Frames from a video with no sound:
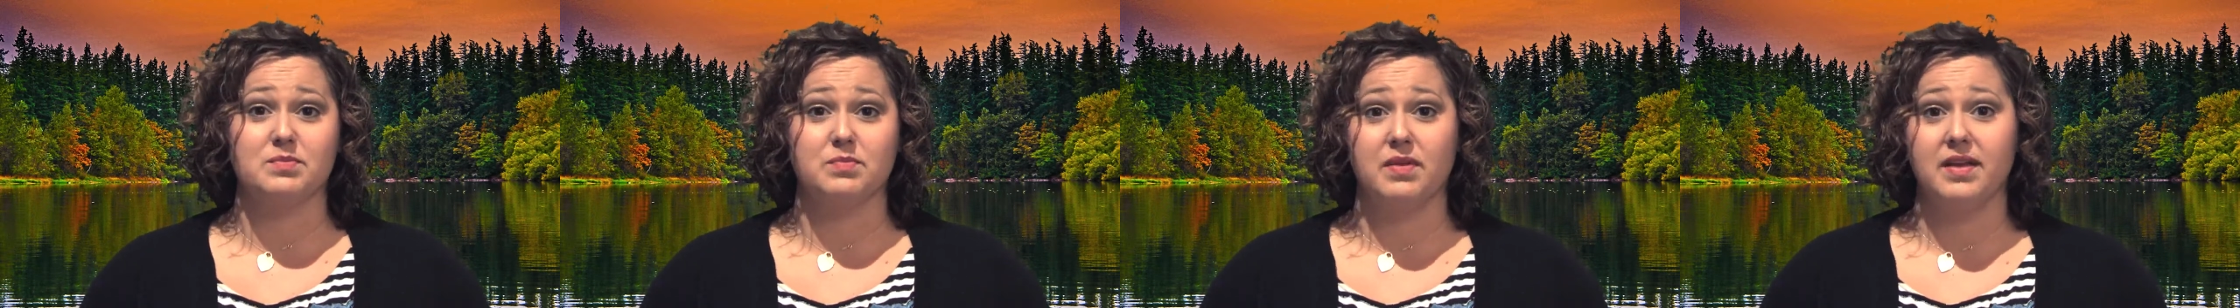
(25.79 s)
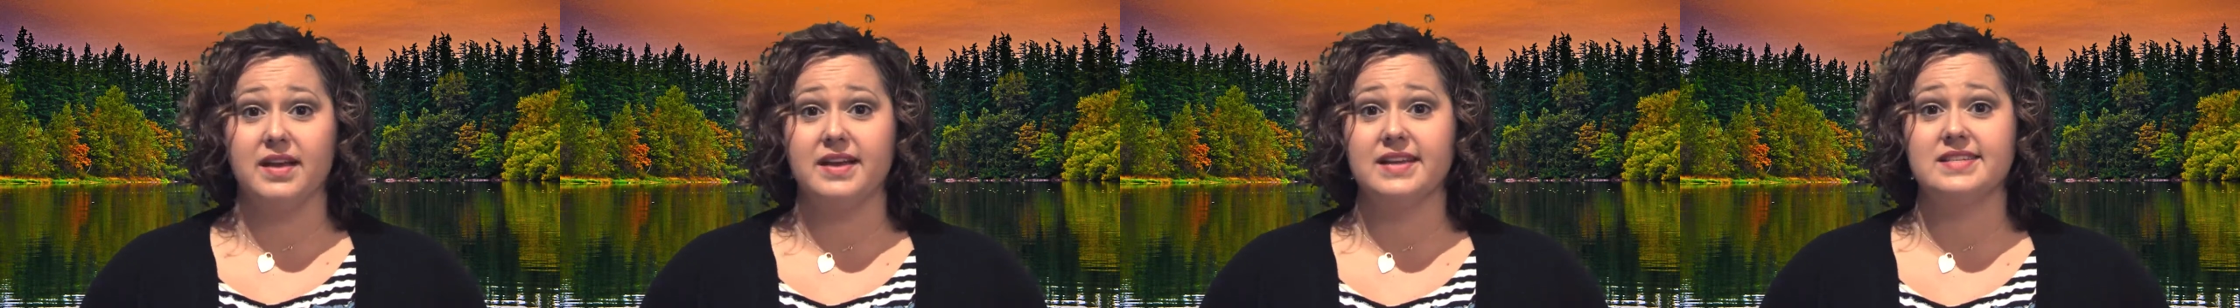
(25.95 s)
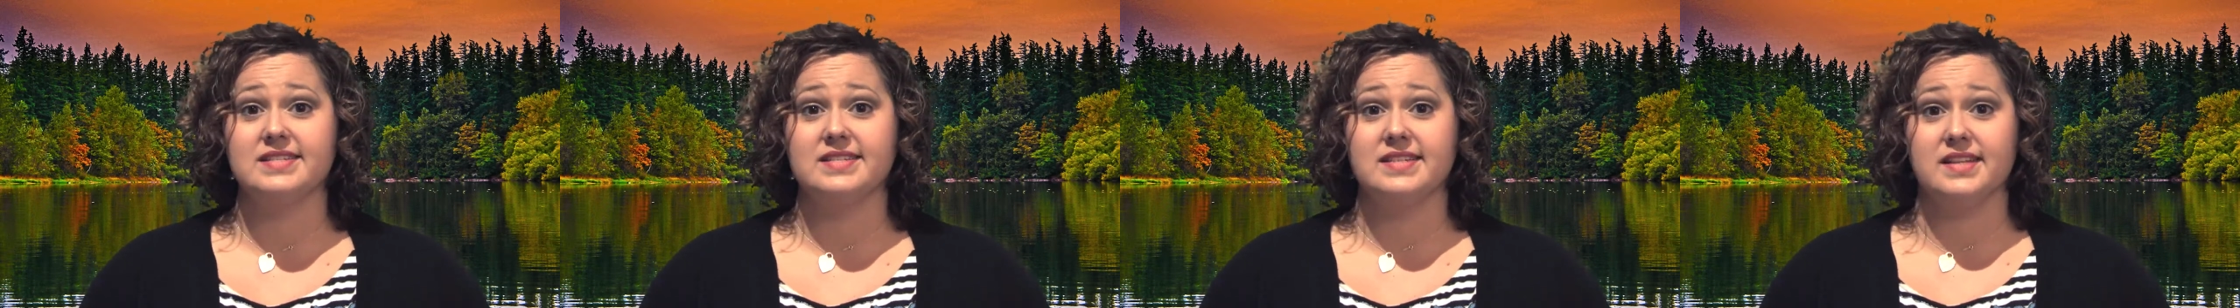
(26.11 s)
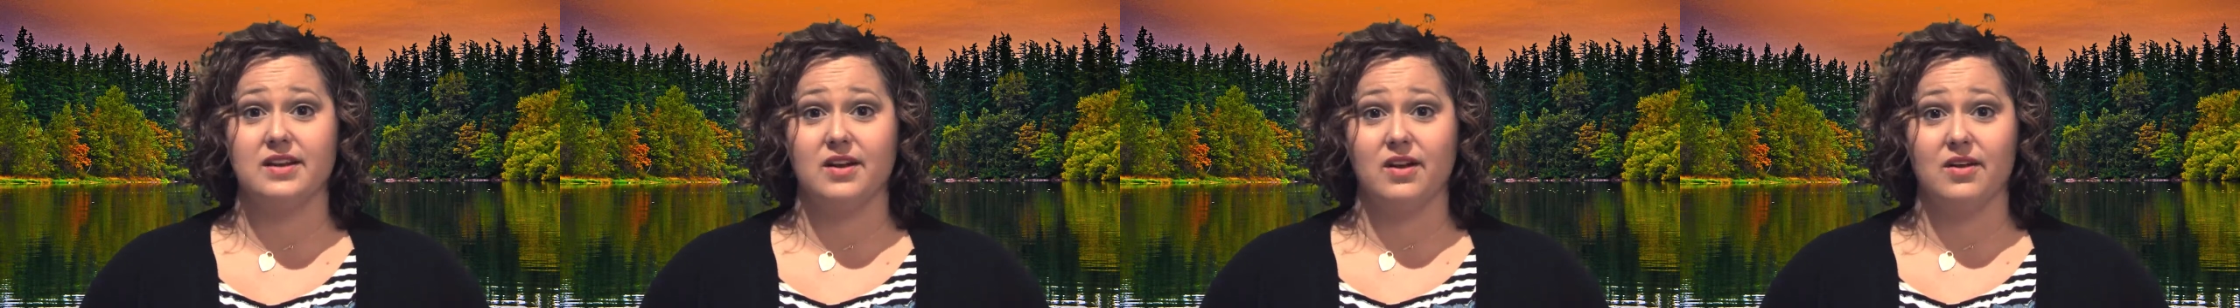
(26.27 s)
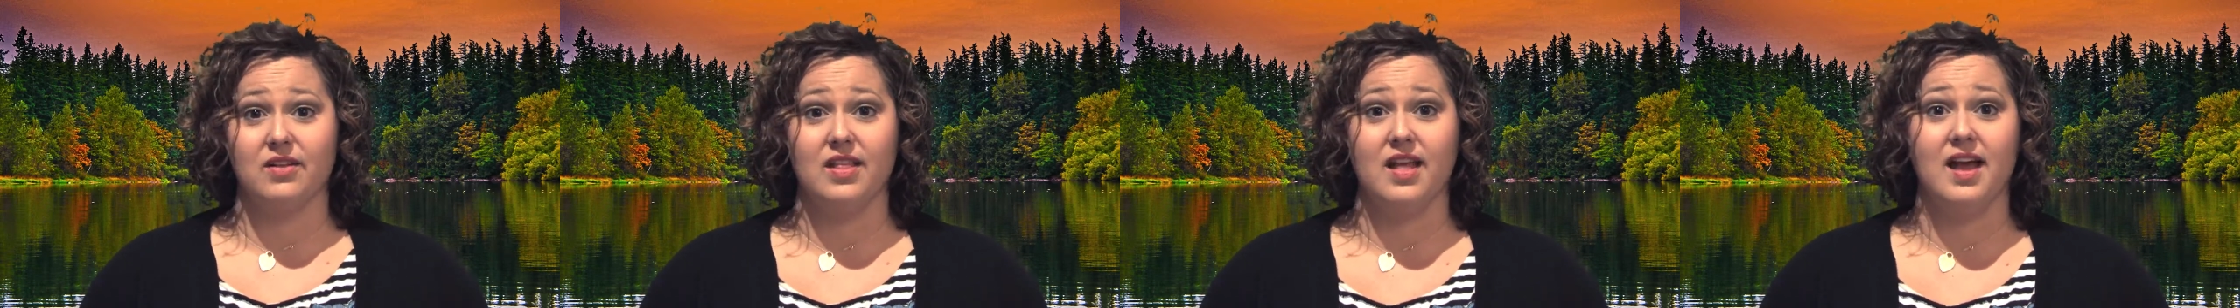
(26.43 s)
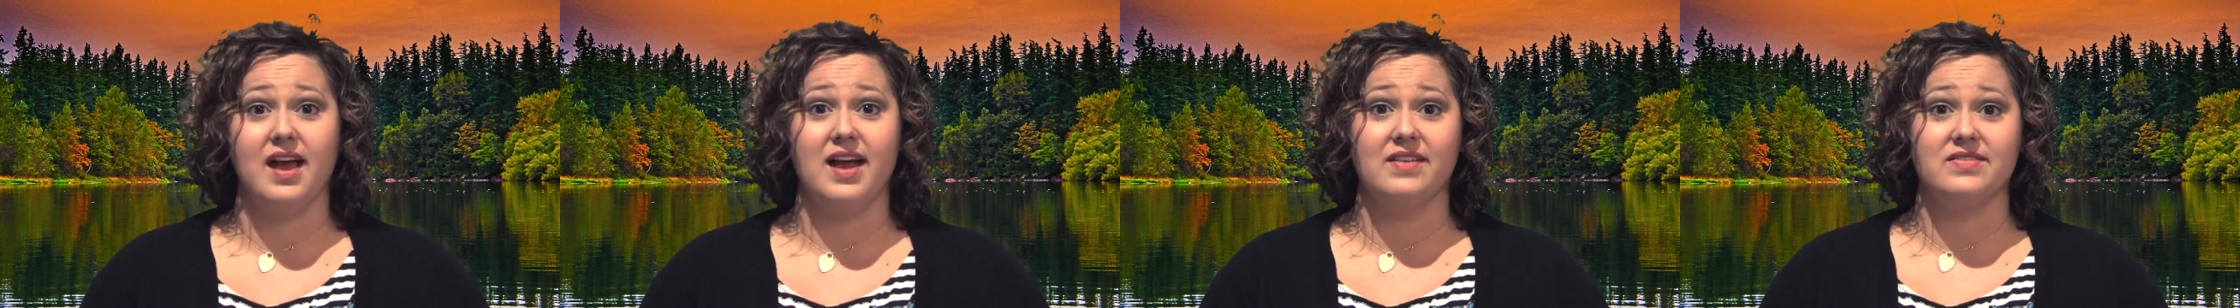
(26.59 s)
placed in
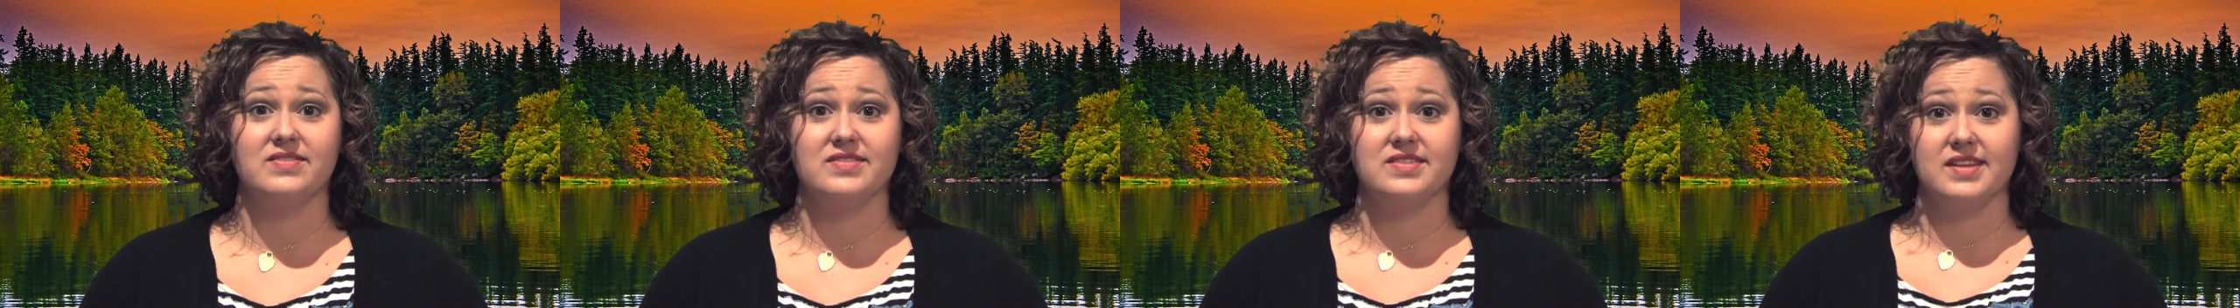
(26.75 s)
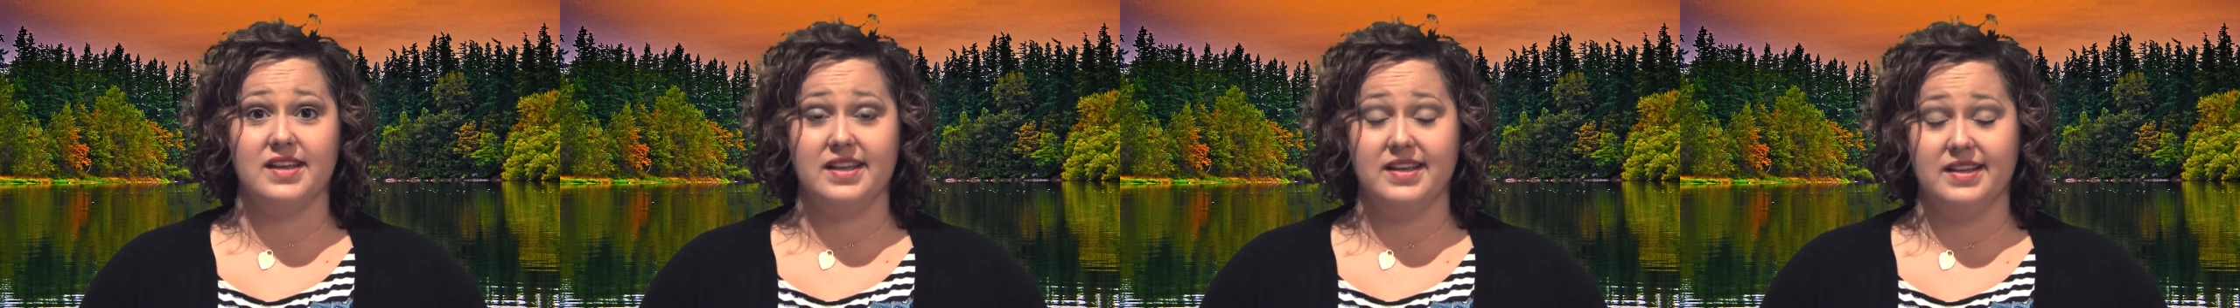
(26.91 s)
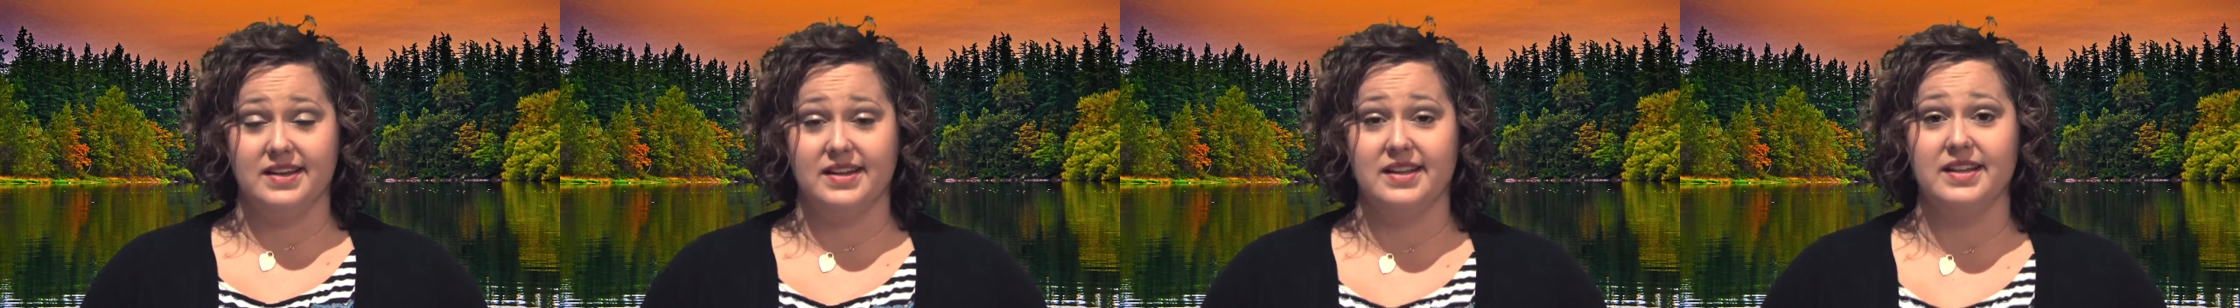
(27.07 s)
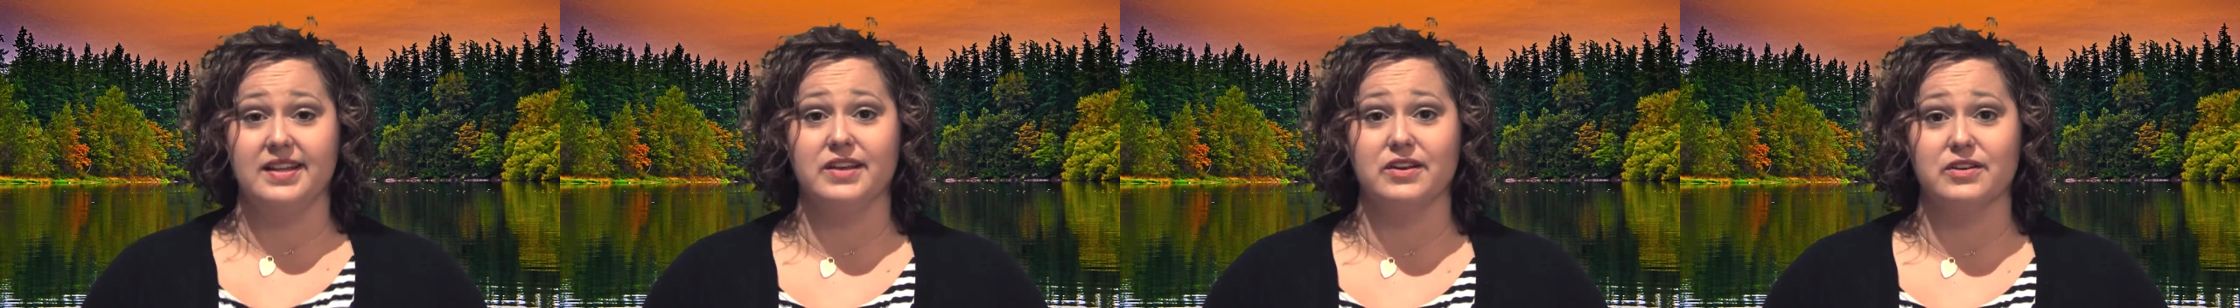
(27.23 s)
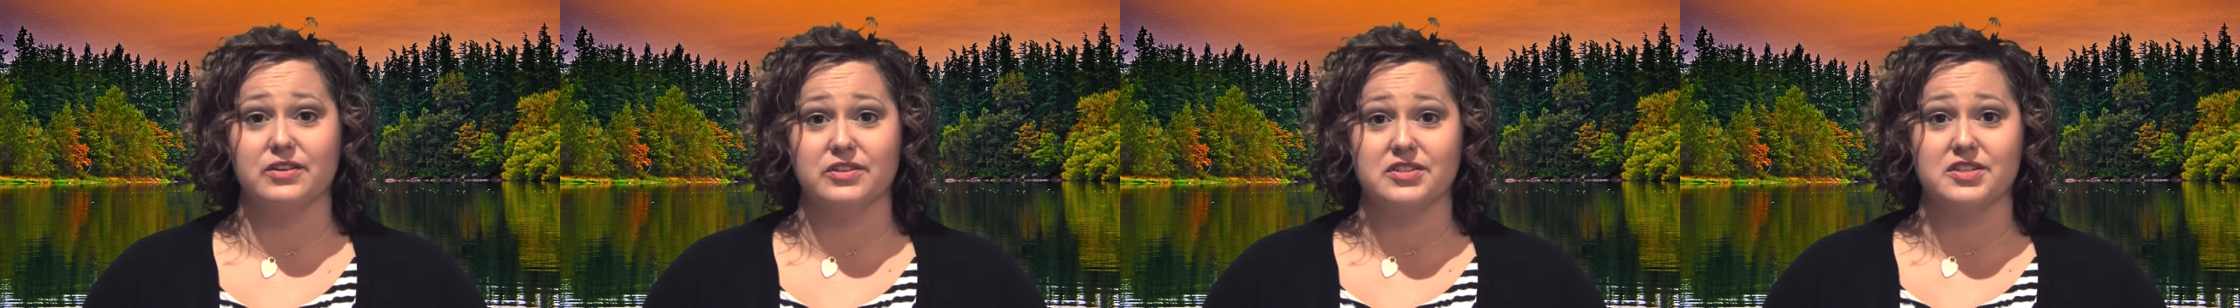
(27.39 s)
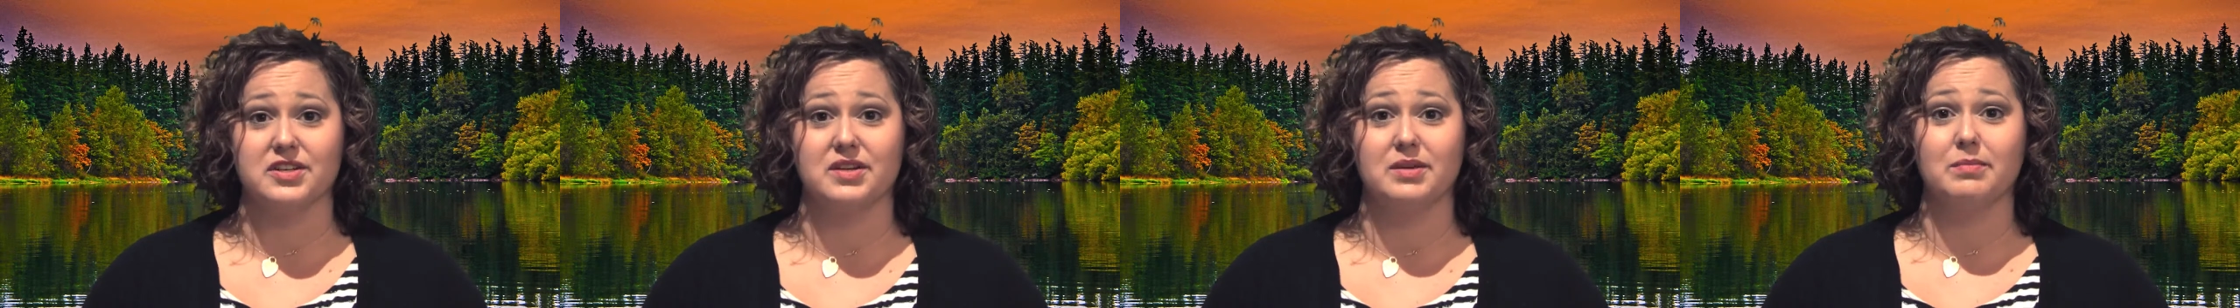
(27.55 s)
our lives in
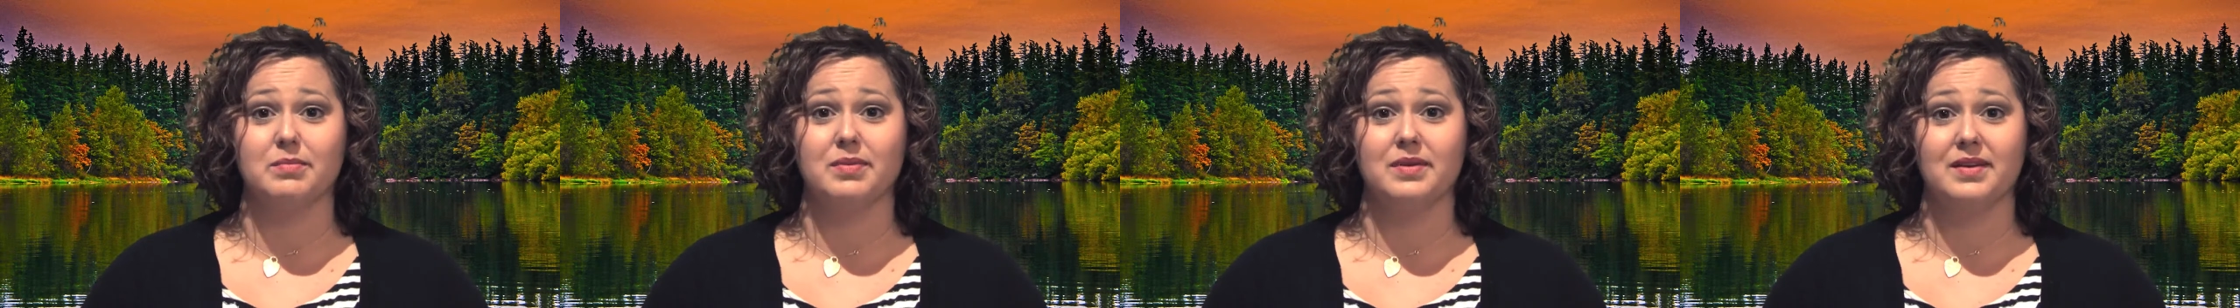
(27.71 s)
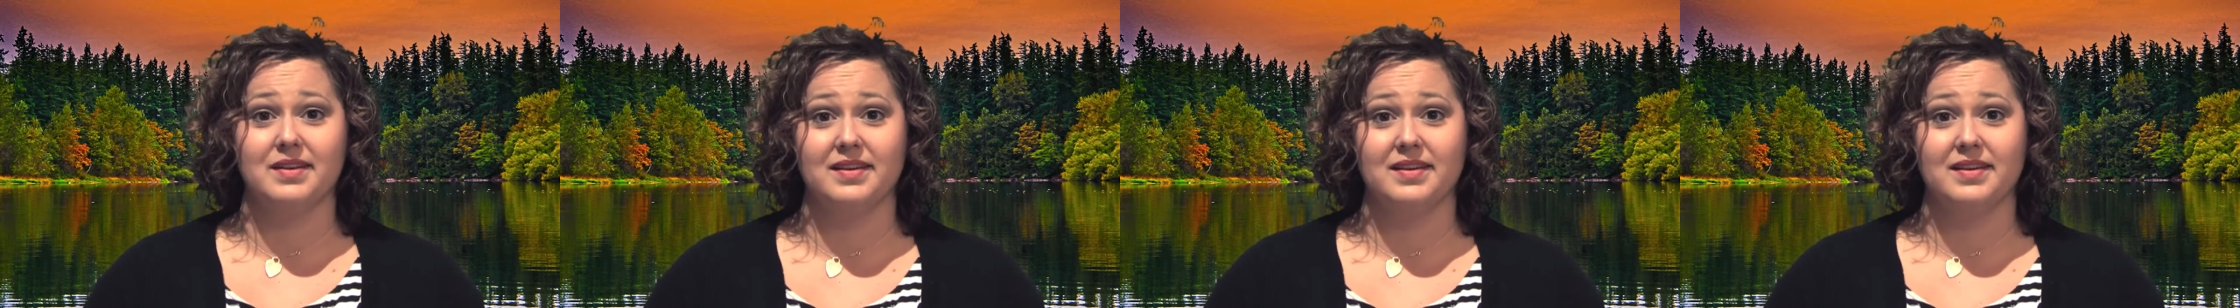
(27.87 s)
leadership.